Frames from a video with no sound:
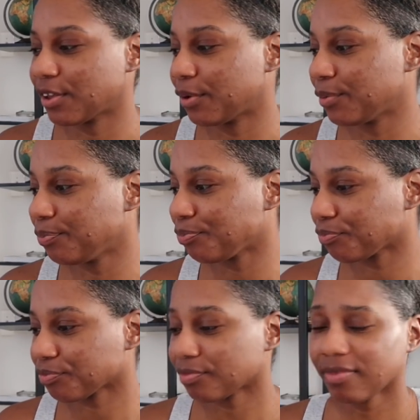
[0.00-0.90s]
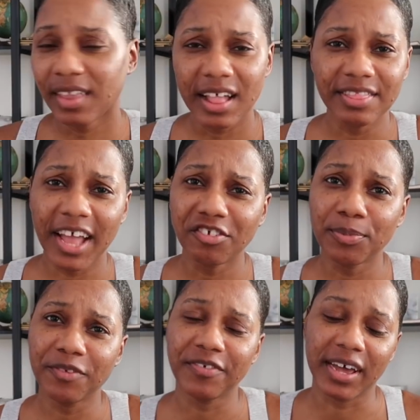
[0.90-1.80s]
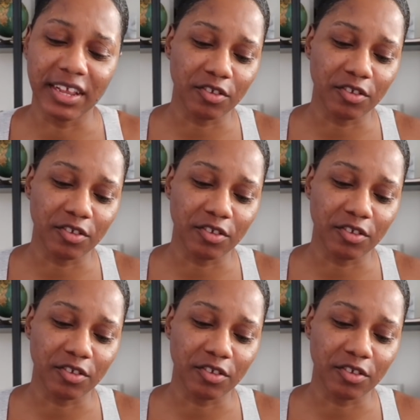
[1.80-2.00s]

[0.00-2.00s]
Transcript: so that should be fun.